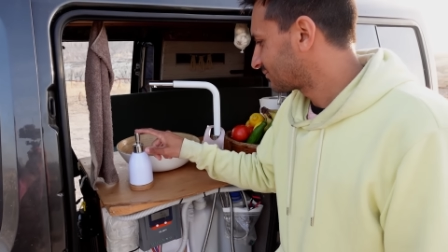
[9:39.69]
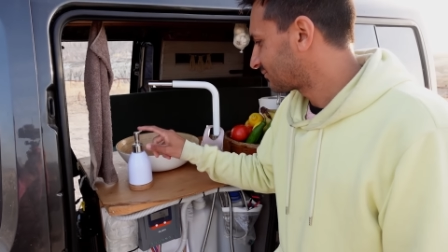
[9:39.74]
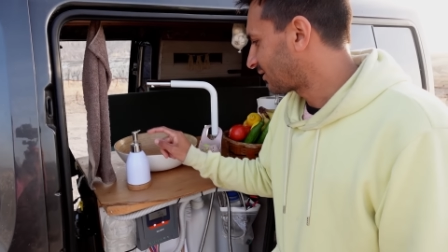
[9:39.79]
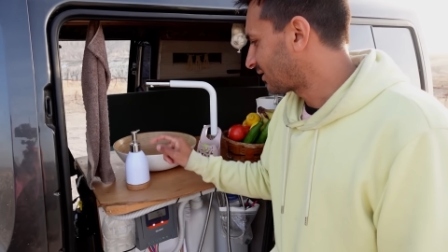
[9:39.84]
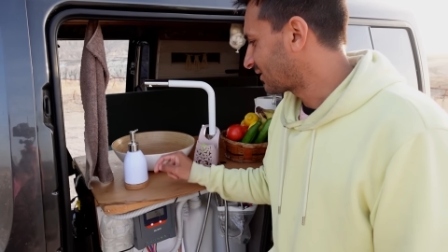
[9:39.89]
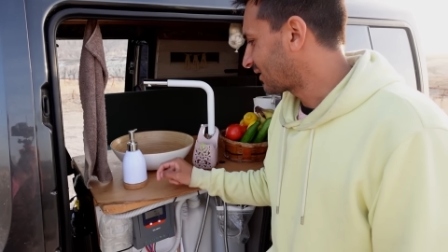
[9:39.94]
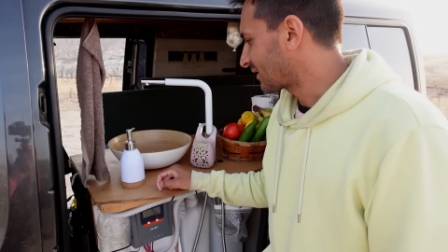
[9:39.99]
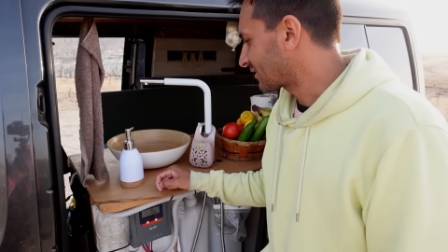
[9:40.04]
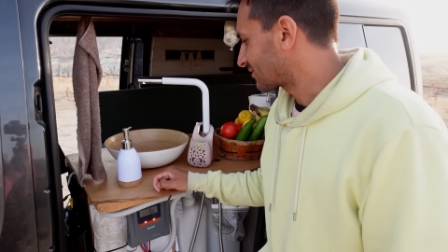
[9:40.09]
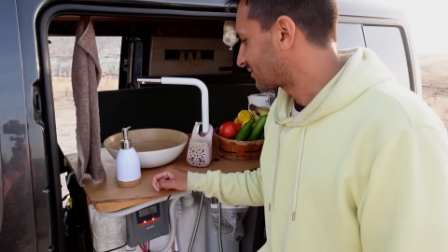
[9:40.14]

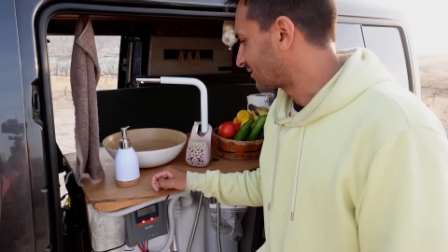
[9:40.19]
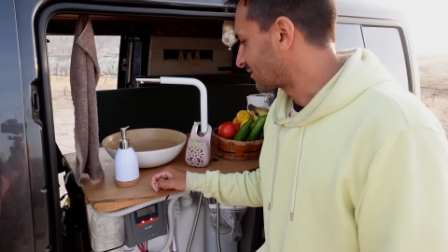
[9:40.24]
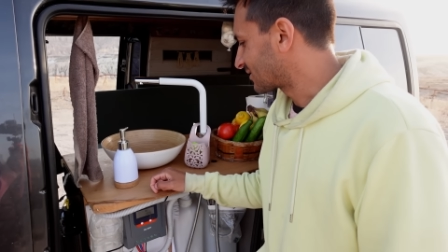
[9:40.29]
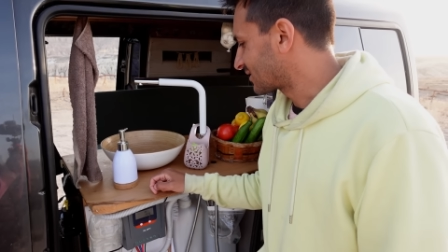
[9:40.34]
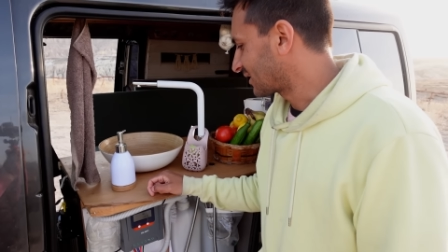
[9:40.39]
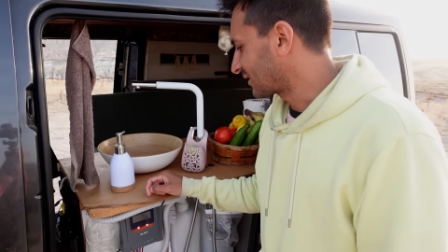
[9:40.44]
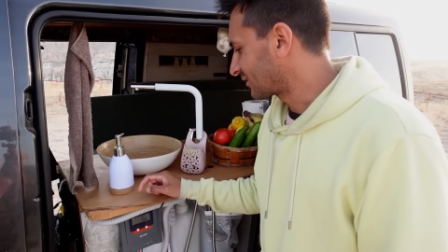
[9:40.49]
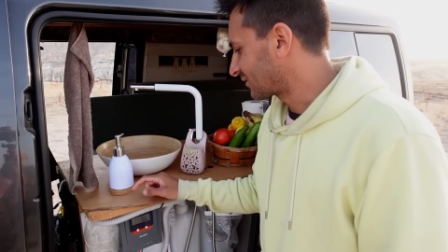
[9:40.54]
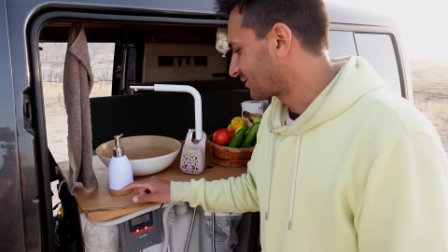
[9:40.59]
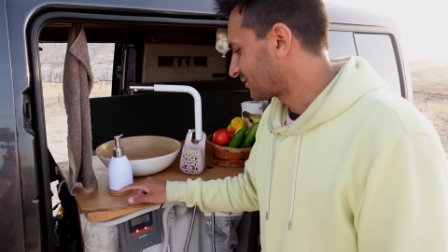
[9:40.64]
right next to the
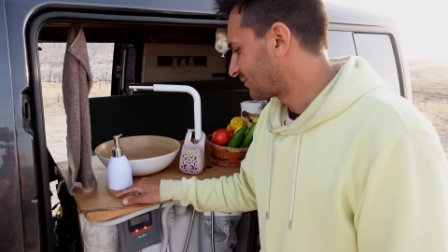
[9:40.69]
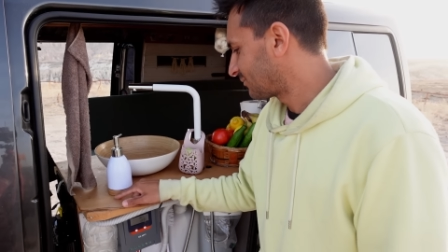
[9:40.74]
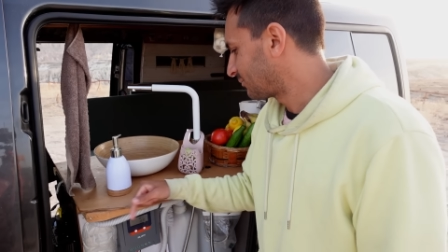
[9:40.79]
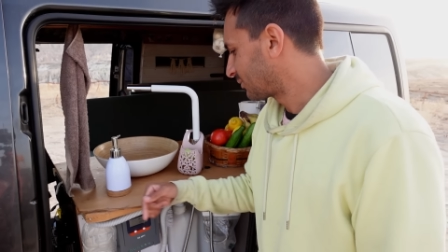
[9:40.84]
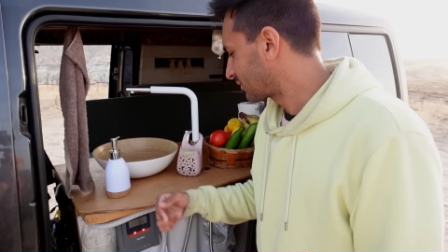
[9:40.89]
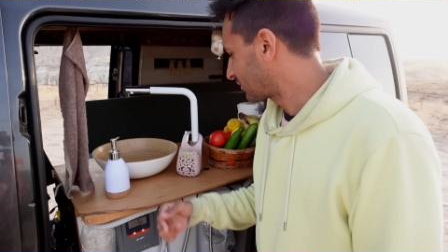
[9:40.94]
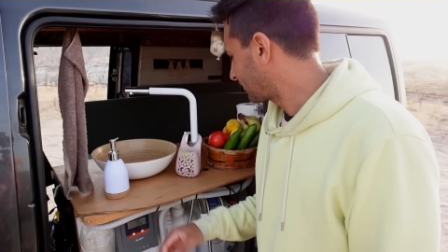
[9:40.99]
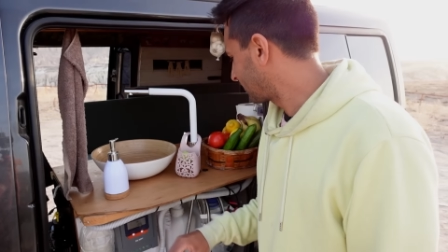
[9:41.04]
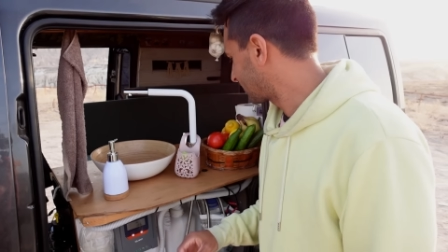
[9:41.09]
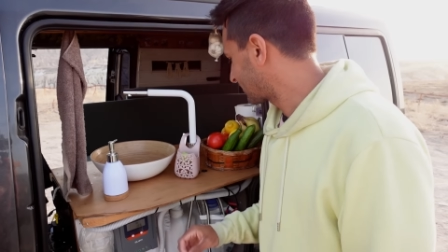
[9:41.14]
sink,
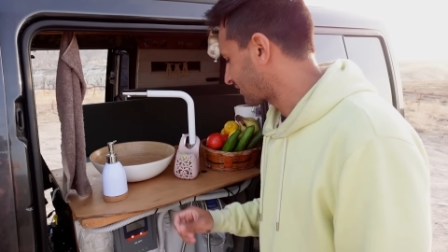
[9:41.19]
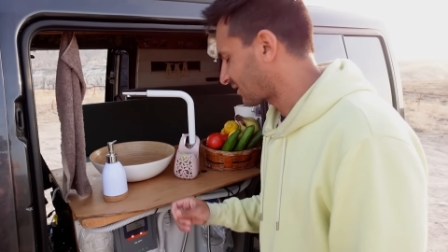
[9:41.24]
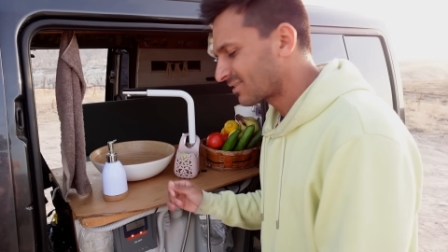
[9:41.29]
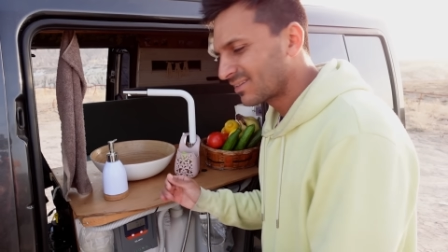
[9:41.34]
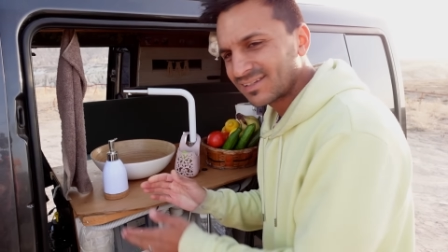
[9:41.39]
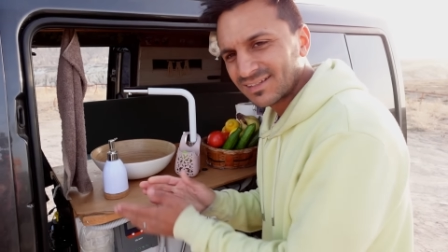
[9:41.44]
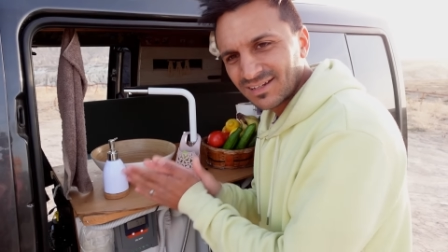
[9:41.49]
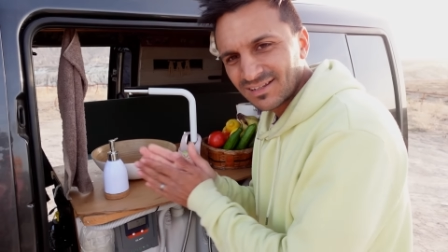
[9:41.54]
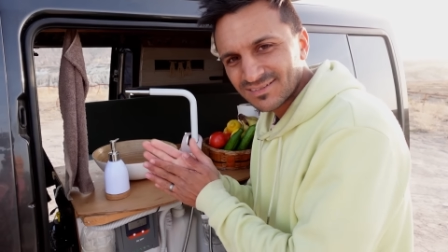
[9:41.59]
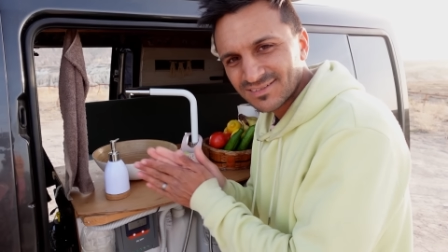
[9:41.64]
because I
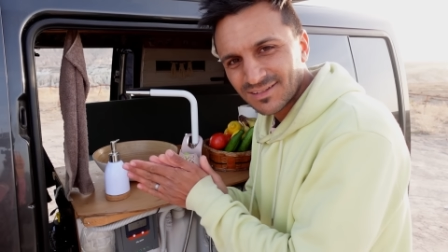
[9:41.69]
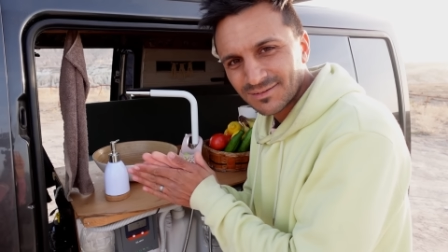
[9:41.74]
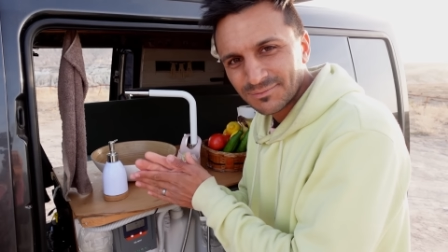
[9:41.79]
think last